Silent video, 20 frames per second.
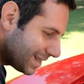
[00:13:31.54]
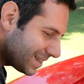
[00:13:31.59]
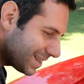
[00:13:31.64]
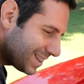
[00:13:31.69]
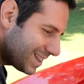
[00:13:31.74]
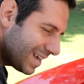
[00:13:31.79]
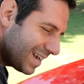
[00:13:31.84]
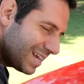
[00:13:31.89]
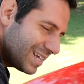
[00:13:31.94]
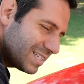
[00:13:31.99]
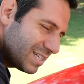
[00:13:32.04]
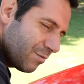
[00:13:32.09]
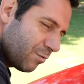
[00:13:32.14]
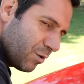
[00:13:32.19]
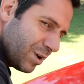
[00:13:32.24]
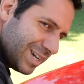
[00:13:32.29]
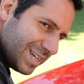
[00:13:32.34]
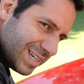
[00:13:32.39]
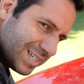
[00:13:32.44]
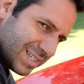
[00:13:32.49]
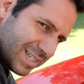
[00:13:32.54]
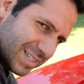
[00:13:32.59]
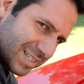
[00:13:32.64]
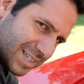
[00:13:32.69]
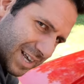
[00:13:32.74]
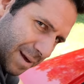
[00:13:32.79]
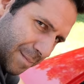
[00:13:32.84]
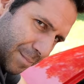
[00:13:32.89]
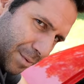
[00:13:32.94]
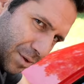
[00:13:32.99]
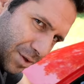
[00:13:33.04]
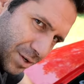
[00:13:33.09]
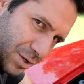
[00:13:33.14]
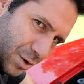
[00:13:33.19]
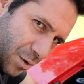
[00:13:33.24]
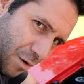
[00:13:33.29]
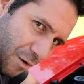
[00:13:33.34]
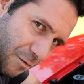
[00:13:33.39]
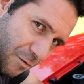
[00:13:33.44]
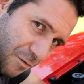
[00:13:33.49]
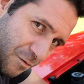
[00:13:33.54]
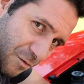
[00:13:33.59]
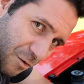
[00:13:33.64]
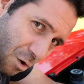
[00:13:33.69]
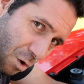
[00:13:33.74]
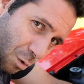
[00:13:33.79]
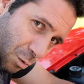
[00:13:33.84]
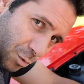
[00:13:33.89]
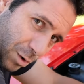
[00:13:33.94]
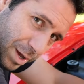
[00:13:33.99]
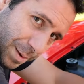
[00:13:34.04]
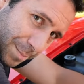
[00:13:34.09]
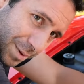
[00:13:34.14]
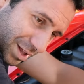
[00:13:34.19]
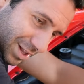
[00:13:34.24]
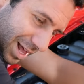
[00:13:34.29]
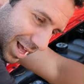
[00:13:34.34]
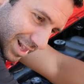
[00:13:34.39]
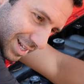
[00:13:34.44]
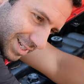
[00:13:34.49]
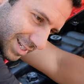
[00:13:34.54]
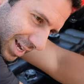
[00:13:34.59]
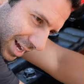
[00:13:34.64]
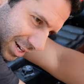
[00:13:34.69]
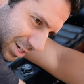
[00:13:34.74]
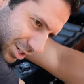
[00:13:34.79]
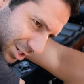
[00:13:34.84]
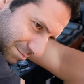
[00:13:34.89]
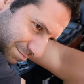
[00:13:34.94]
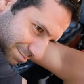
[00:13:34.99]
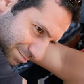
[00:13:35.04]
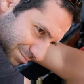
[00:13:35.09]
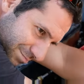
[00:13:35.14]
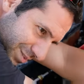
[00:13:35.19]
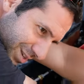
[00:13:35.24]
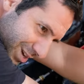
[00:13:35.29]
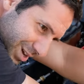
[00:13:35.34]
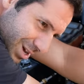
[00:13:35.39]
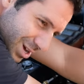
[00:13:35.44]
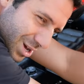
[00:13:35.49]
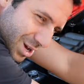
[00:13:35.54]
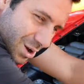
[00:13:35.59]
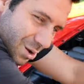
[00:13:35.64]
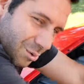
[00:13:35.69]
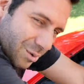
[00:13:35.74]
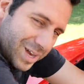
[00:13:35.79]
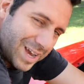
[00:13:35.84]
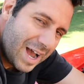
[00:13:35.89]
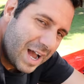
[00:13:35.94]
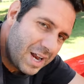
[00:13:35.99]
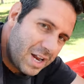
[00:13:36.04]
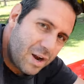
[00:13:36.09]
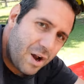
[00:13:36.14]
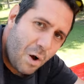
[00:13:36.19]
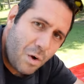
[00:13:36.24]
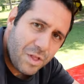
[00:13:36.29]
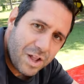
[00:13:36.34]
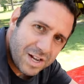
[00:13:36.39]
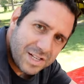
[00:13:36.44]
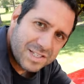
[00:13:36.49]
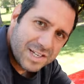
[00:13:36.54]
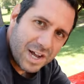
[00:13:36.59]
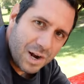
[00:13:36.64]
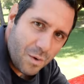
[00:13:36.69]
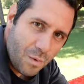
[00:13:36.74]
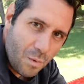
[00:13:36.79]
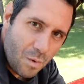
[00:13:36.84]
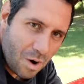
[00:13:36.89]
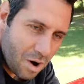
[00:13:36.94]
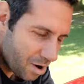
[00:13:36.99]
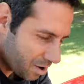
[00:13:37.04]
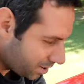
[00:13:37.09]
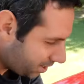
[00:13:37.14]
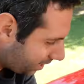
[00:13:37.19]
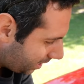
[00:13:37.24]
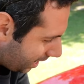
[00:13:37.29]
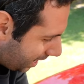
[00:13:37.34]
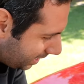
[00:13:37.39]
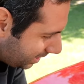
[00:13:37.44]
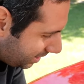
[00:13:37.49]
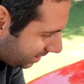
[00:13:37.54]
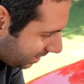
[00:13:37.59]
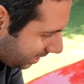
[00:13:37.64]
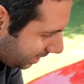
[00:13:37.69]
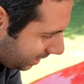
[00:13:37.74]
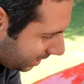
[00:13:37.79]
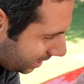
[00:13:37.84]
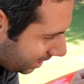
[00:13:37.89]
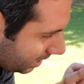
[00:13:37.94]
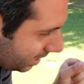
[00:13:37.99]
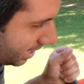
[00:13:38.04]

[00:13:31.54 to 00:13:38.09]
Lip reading: the thing is, if we disassemble and do a full rebuild on this engine, we kind of know that it's going to work. And I think